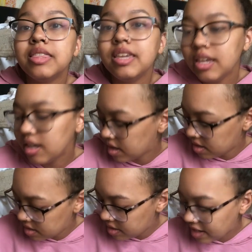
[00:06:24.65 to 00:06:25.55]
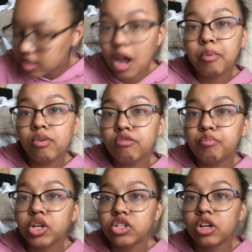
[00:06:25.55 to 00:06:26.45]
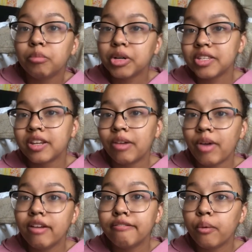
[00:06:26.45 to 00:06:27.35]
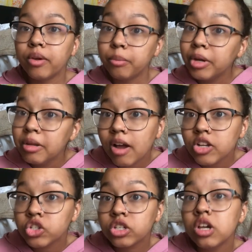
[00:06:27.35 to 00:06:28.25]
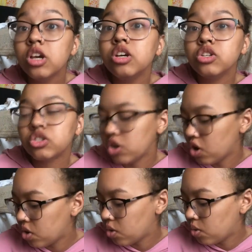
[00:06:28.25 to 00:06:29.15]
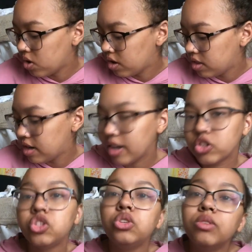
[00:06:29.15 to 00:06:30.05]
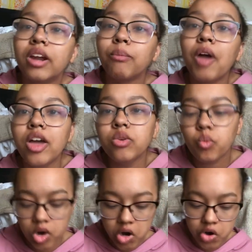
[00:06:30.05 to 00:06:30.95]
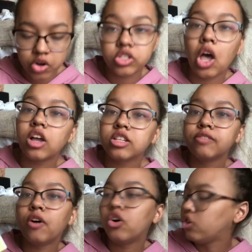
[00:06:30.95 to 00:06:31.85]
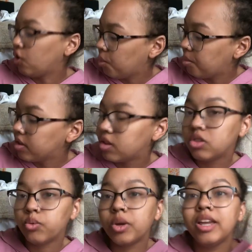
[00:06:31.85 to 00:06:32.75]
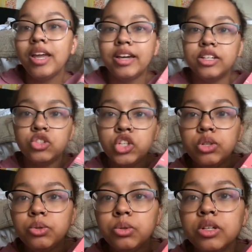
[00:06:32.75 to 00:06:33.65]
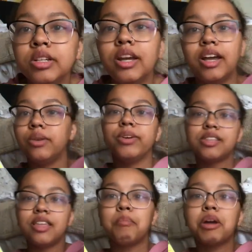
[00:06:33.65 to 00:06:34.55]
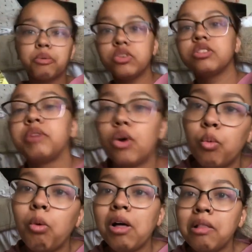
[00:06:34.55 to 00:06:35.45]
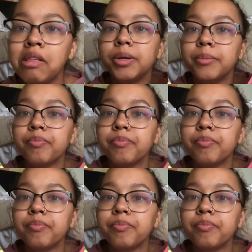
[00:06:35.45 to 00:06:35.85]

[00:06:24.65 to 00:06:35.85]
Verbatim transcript: The next couple of books are books that I read for the Reading Rush. So the next two that I read were Sagas Volume 3 and 2. I know I said that backwards, but oh well.